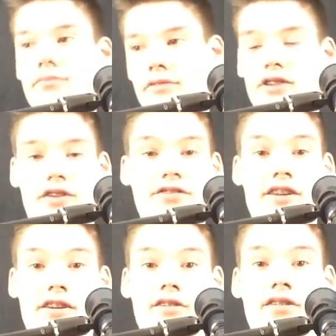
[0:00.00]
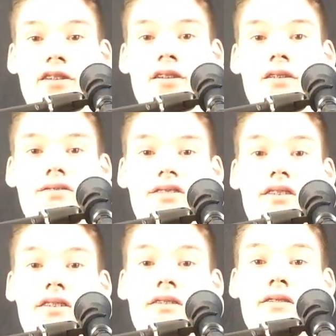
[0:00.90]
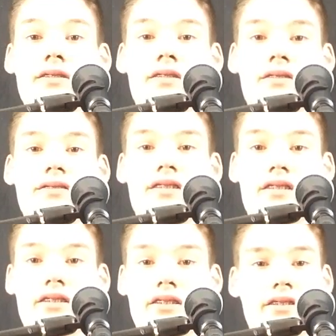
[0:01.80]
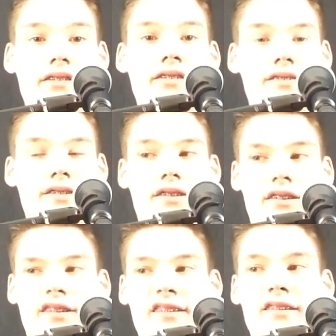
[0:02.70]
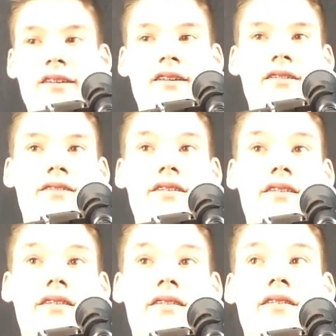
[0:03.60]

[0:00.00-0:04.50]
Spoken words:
So I just did it. T, T, T, T, T,